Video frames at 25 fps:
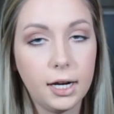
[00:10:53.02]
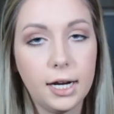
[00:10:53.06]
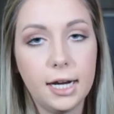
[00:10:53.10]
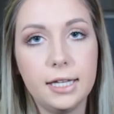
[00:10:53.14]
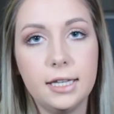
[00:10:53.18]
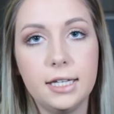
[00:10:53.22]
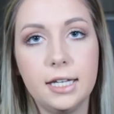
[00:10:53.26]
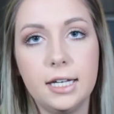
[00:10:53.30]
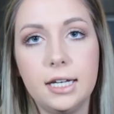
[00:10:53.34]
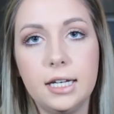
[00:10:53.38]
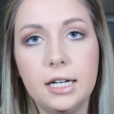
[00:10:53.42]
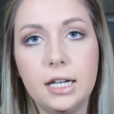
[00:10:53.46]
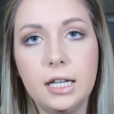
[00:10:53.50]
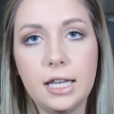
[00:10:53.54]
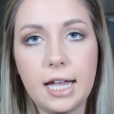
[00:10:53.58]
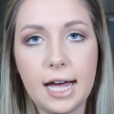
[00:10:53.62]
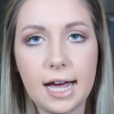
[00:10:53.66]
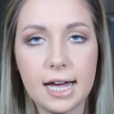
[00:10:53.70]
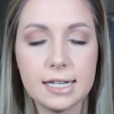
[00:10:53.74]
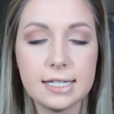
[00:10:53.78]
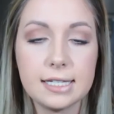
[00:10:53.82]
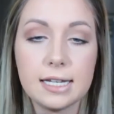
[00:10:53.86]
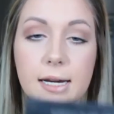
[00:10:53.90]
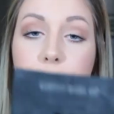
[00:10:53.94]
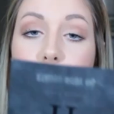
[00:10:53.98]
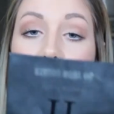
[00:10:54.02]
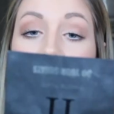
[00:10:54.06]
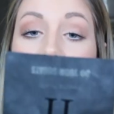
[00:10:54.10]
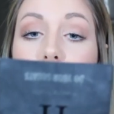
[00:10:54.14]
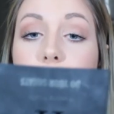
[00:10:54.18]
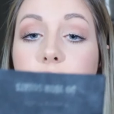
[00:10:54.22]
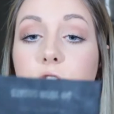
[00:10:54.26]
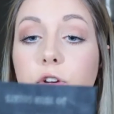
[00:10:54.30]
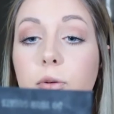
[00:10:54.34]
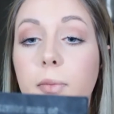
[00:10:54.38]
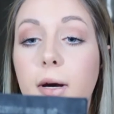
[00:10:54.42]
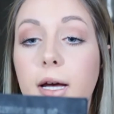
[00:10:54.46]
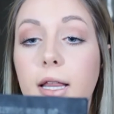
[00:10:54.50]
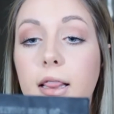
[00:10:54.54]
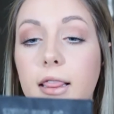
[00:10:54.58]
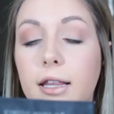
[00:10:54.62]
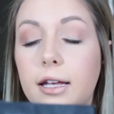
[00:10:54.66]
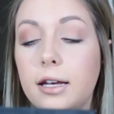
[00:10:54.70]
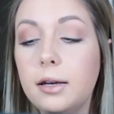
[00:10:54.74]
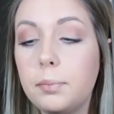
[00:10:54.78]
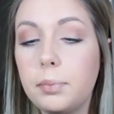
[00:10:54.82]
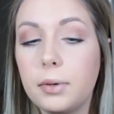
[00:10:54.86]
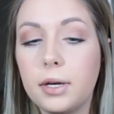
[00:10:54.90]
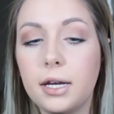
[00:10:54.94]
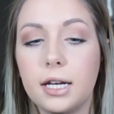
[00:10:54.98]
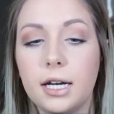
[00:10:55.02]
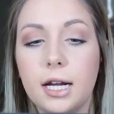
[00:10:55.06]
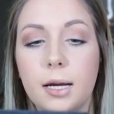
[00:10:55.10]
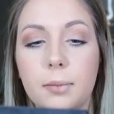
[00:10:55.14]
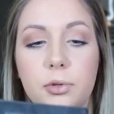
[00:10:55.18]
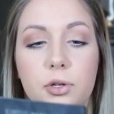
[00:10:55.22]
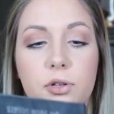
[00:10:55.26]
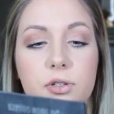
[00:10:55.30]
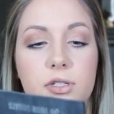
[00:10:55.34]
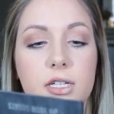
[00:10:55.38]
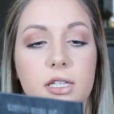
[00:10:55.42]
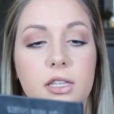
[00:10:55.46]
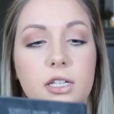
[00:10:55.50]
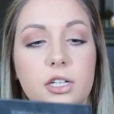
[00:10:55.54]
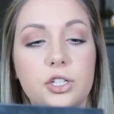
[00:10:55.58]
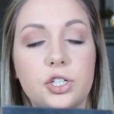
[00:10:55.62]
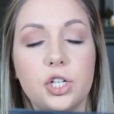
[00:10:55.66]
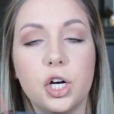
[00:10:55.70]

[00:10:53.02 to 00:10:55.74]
And then last, I'm gonna do my lip, and I'm using the